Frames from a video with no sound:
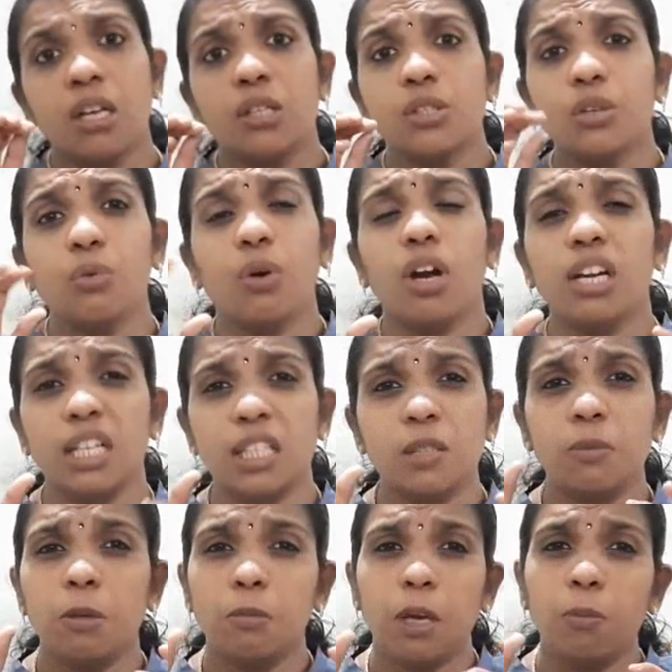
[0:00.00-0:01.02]
So what is
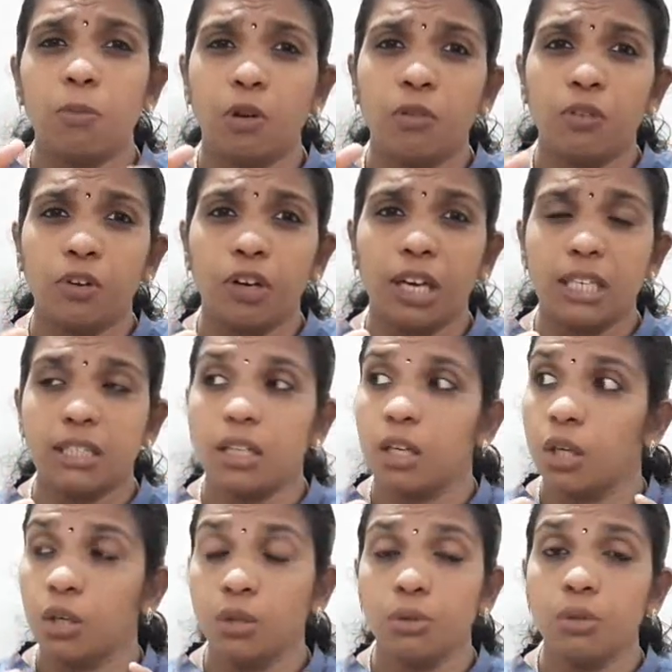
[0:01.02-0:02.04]
meant by provocation?
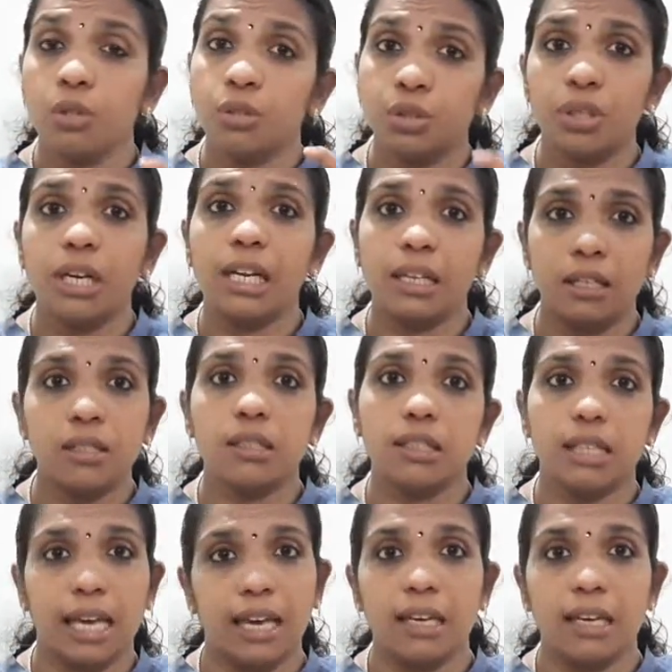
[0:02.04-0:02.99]
You usually say,